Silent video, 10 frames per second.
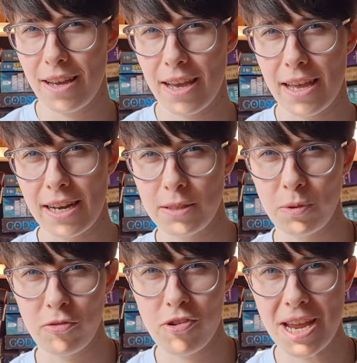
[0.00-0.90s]
And let's
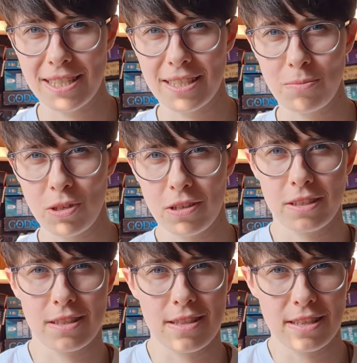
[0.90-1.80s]
be friends,
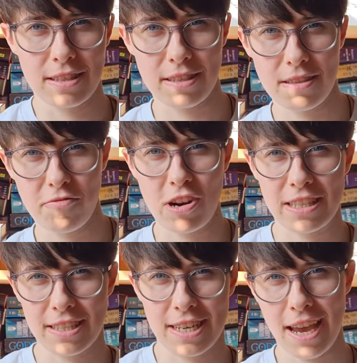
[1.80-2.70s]
because this is the
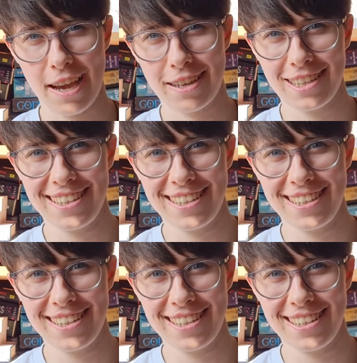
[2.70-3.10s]
friends tag.